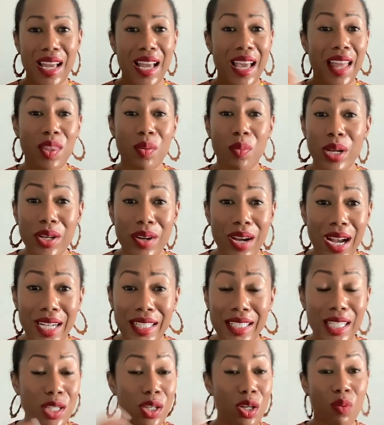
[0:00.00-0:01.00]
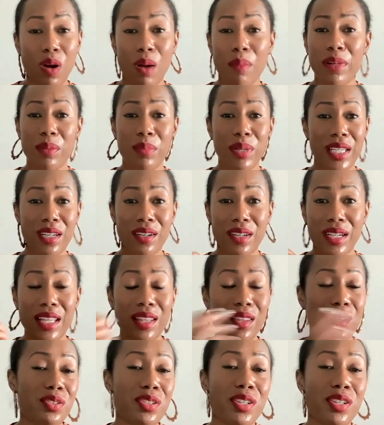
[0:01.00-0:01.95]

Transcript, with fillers: And the way you're acting, you don't want me to be here either.